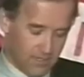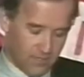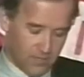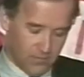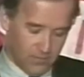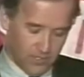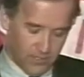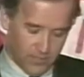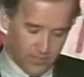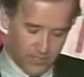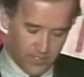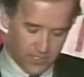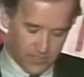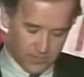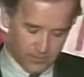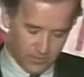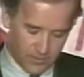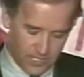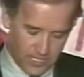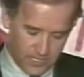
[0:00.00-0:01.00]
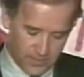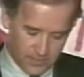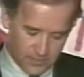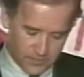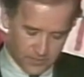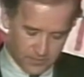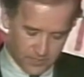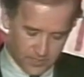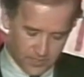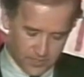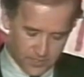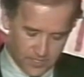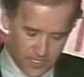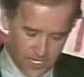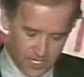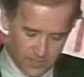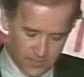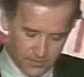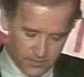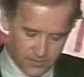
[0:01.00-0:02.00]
Whether he applied the strict standard,